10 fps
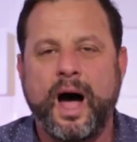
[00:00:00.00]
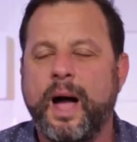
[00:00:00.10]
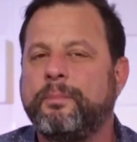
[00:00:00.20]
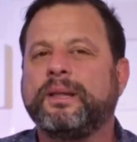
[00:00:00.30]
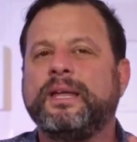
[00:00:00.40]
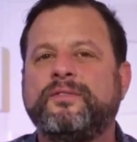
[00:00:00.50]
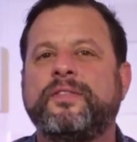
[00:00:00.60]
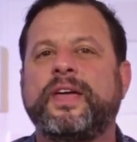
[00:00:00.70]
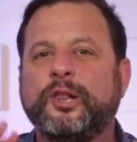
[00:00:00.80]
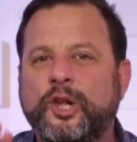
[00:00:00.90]
I believe
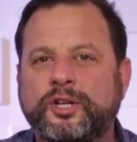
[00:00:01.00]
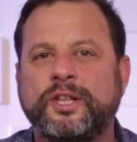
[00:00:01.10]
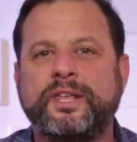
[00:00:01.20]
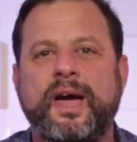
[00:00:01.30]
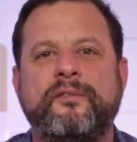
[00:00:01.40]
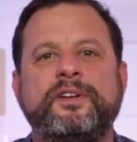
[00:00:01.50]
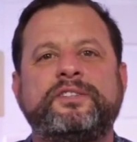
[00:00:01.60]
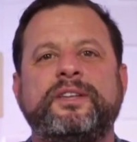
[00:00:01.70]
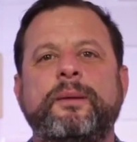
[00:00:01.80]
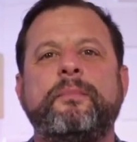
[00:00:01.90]
that they looked at the
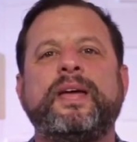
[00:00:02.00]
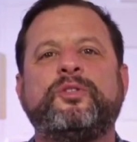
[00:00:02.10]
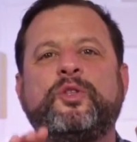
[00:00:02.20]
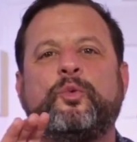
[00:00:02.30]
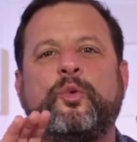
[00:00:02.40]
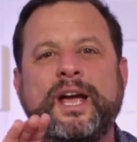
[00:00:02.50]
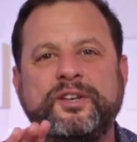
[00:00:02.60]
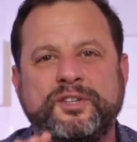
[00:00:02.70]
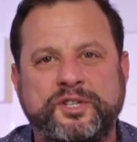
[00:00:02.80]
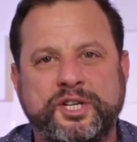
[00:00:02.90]
evidence and they made the
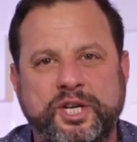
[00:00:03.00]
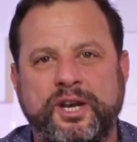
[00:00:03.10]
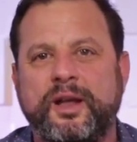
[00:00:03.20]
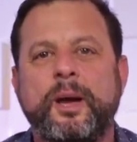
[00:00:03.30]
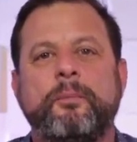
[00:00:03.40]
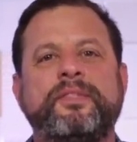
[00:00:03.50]
right decision.